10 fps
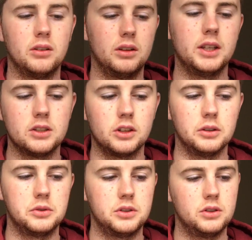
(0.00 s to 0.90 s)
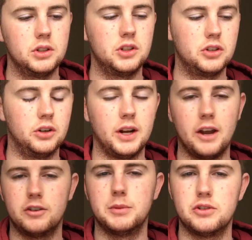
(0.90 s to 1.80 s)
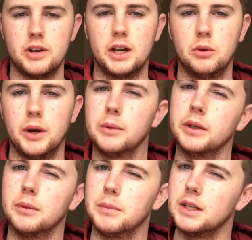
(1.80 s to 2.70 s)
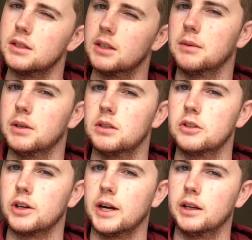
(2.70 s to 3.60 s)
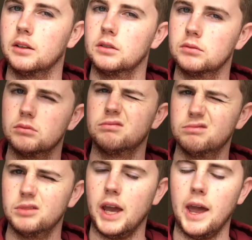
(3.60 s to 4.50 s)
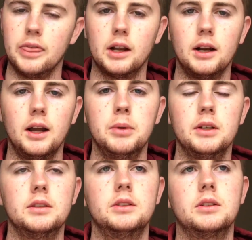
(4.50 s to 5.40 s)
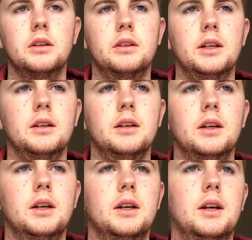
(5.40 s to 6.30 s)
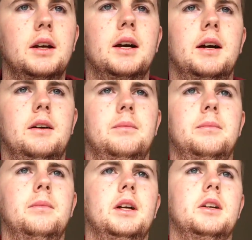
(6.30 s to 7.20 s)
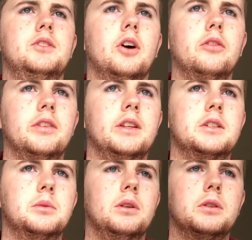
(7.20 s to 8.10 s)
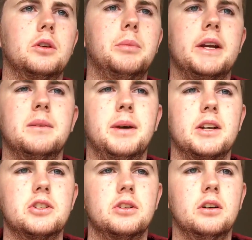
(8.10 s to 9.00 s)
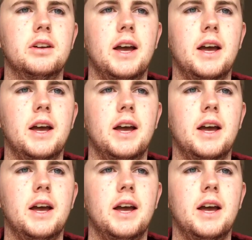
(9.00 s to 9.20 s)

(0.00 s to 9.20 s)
these girls shouldn't have to be training away when the men's team is training at the club, sort of thing. So hopefully this will also paint a picture of